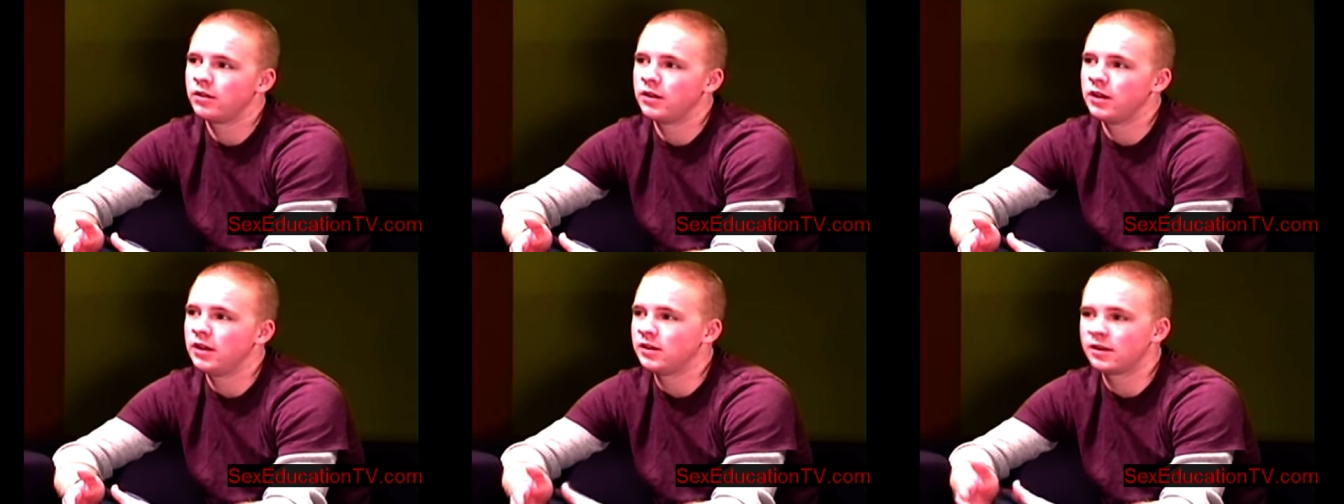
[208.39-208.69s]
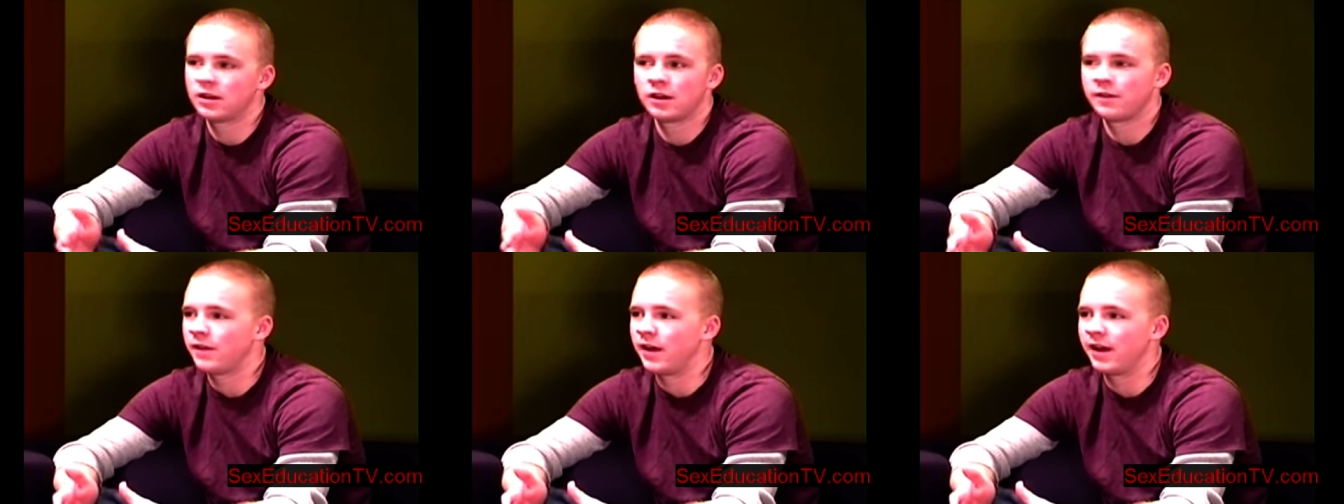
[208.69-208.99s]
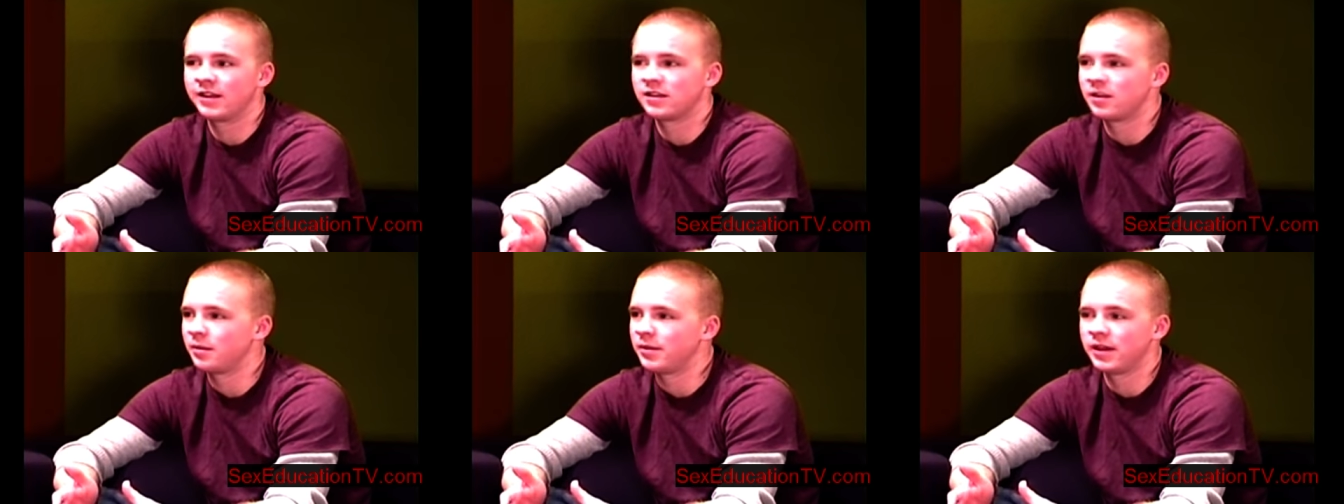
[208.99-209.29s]
he's gonna
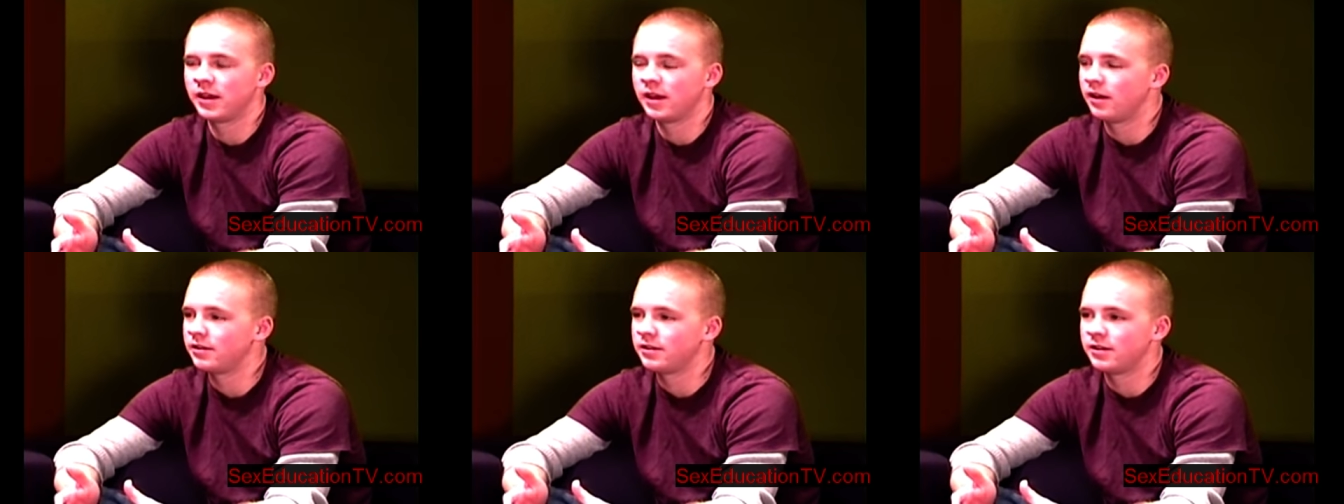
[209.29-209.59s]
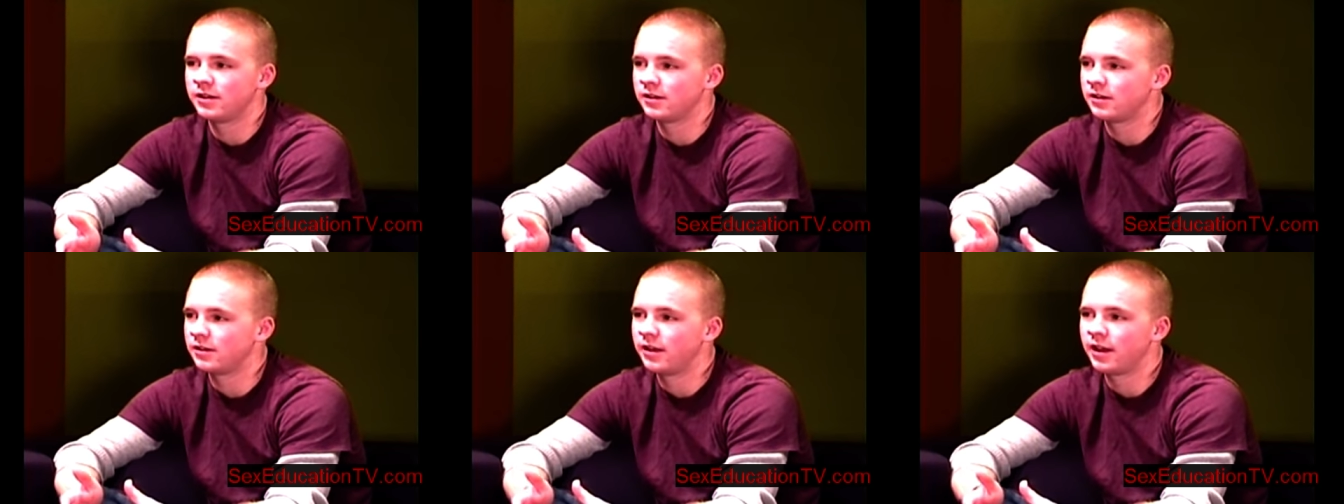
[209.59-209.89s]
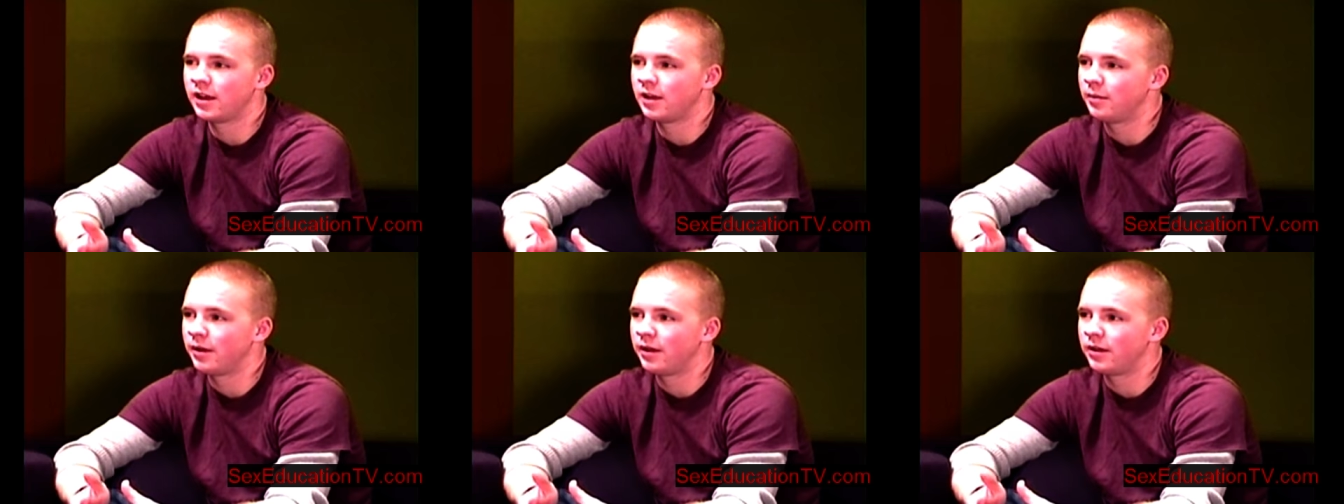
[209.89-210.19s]
find something else he doesn't
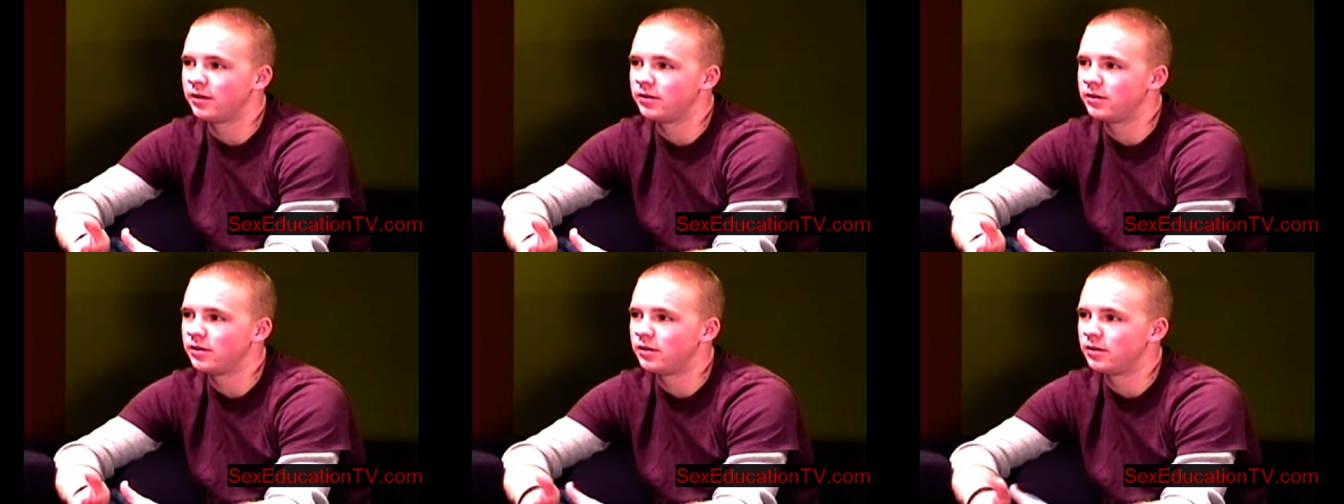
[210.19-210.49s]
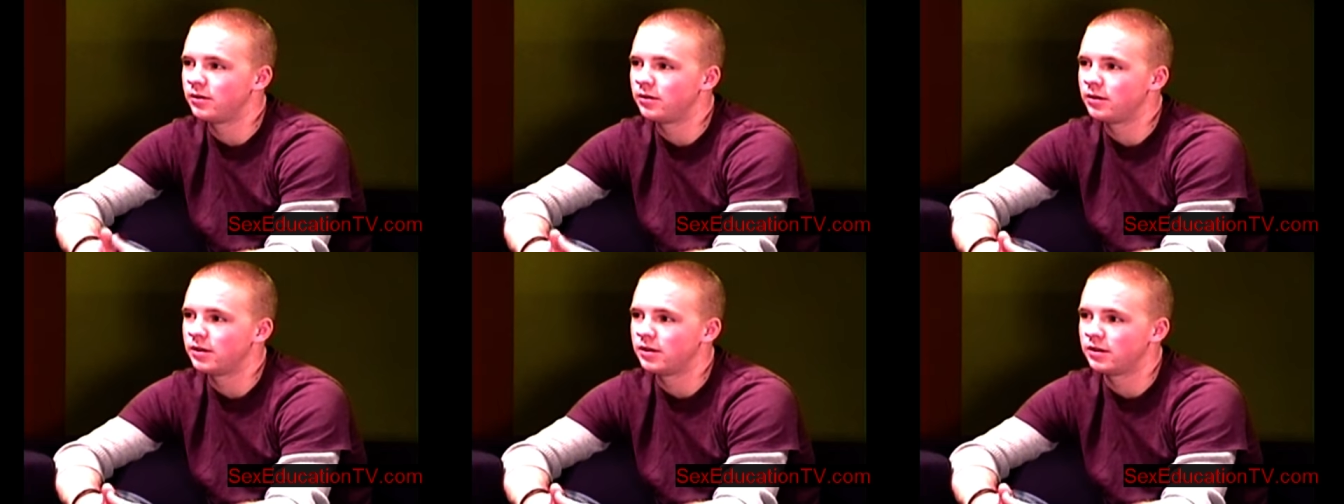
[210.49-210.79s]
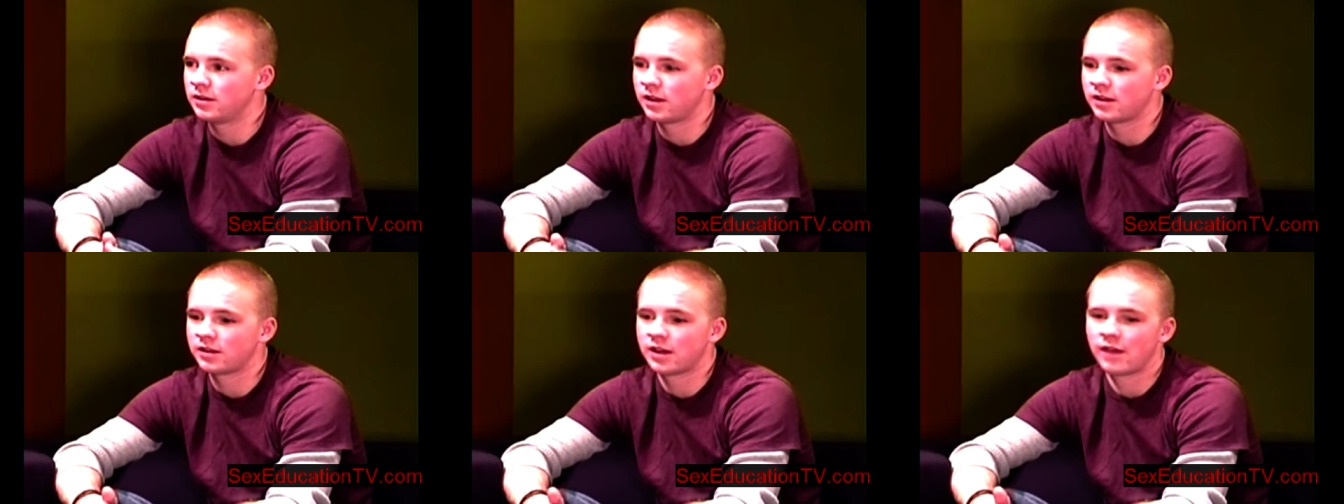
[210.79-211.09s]
like about you too,
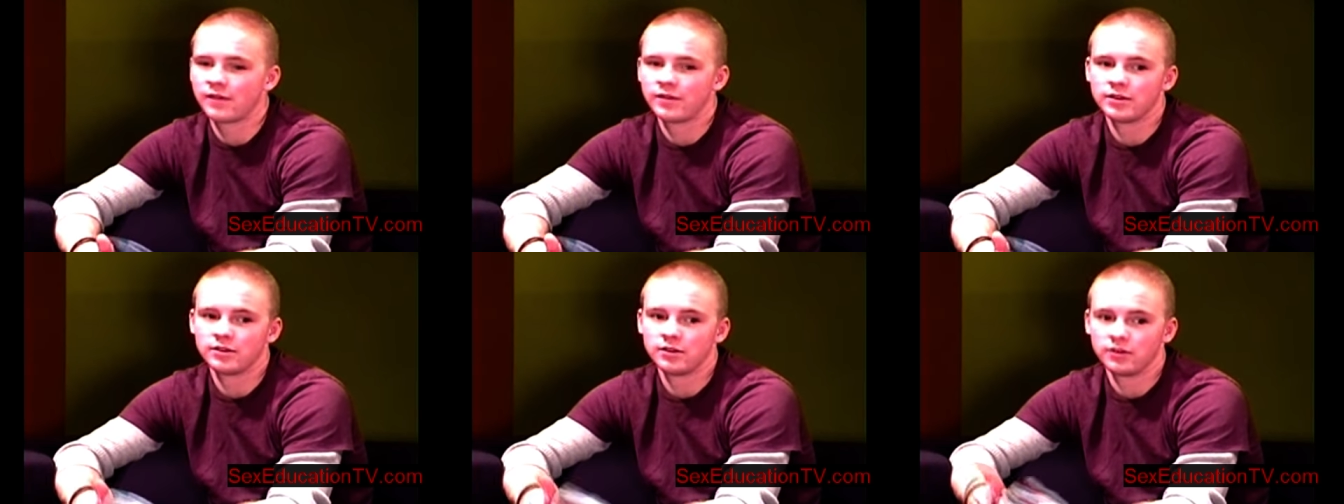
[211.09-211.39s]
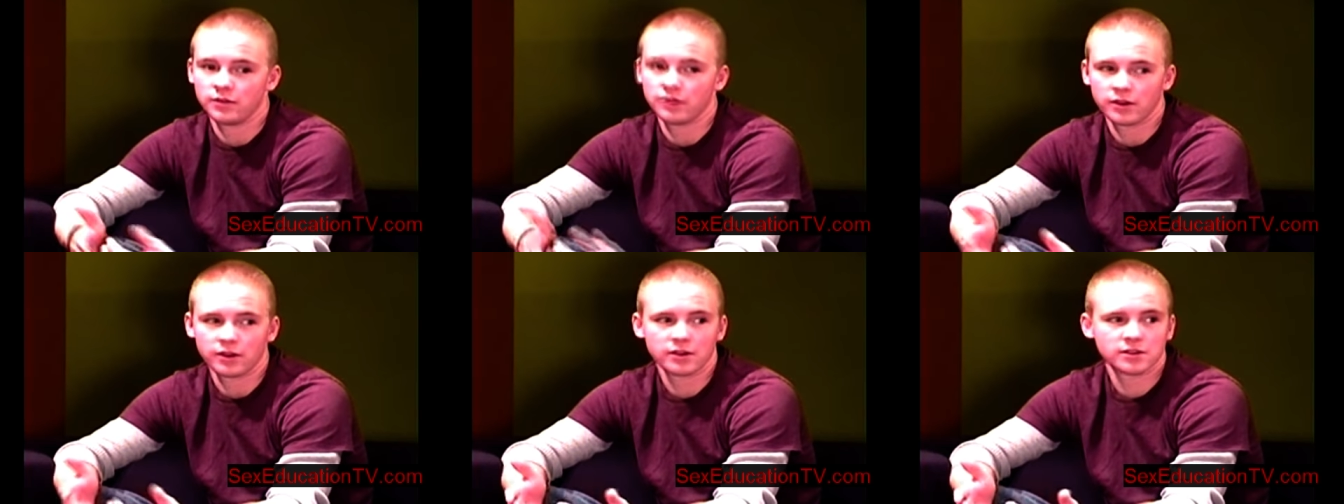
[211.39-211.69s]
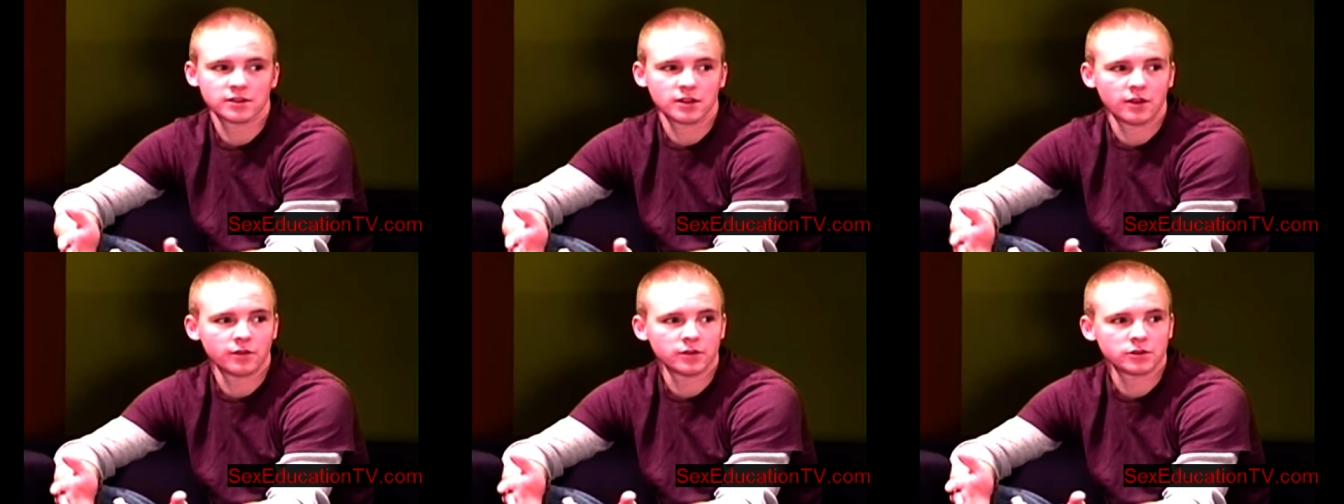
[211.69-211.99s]
because that's obviously a
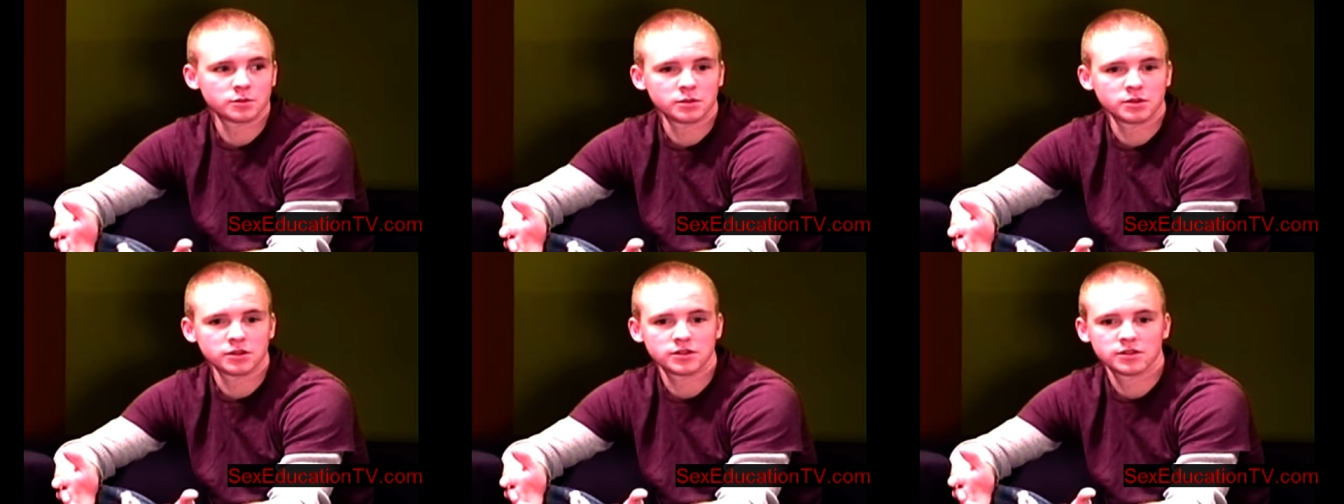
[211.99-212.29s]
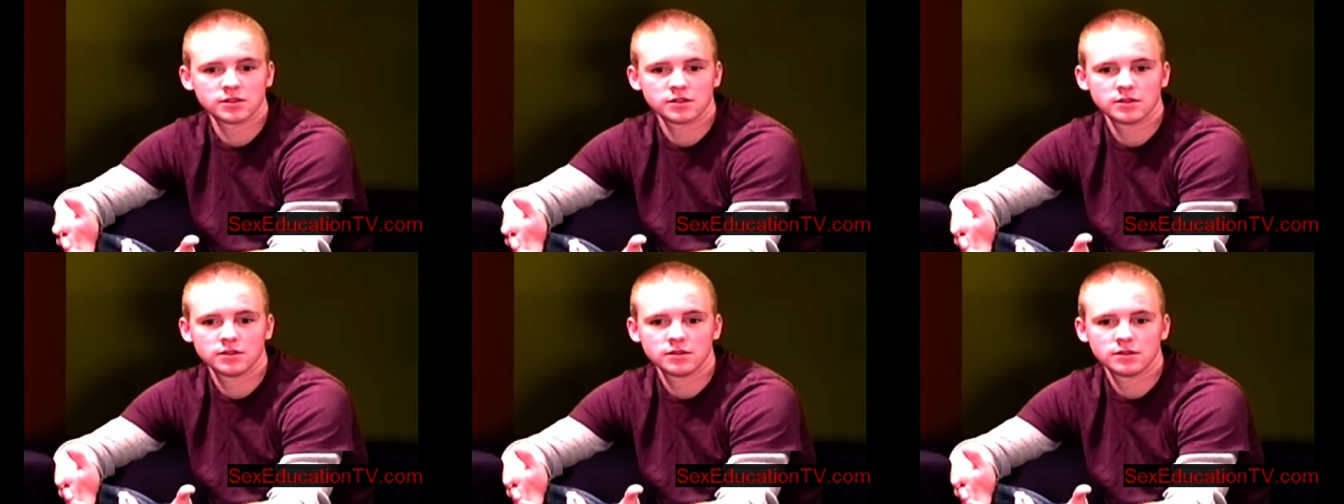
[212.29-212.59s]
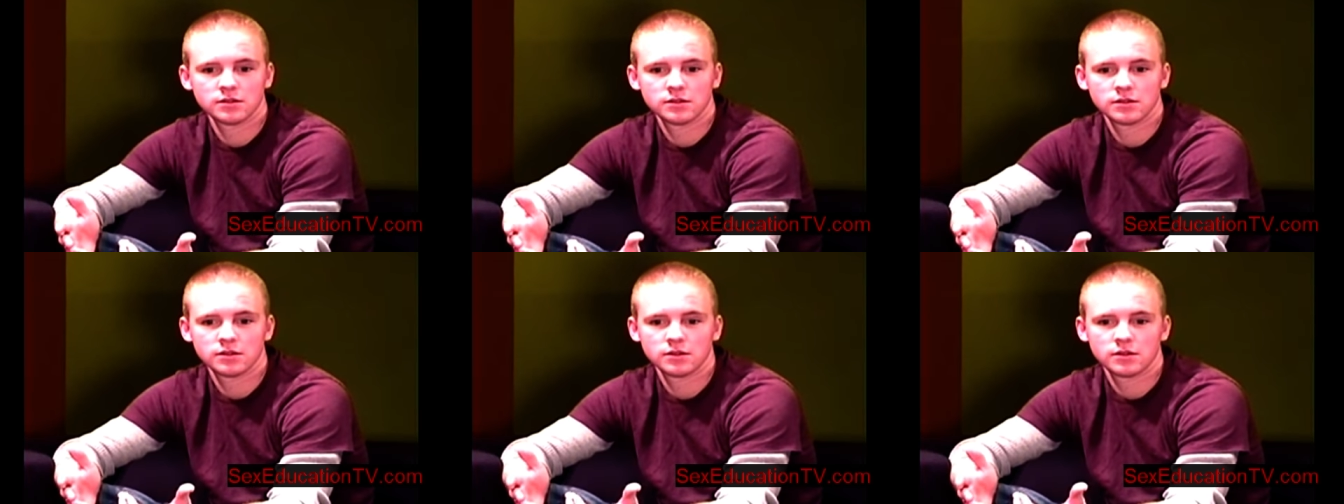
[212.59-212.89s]
very selfish person.
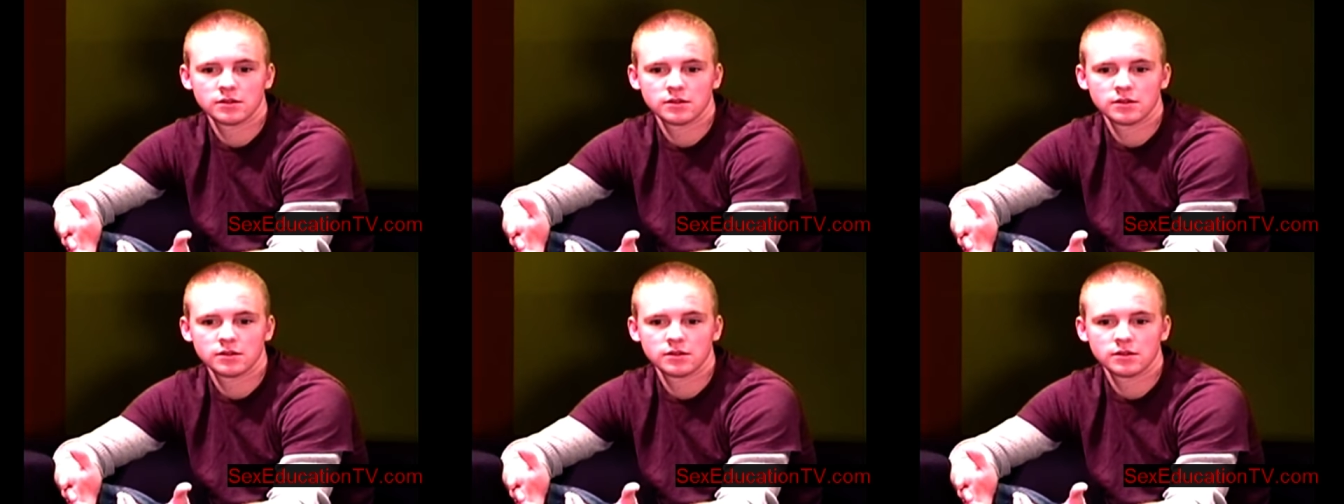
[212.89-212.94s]
Yeah.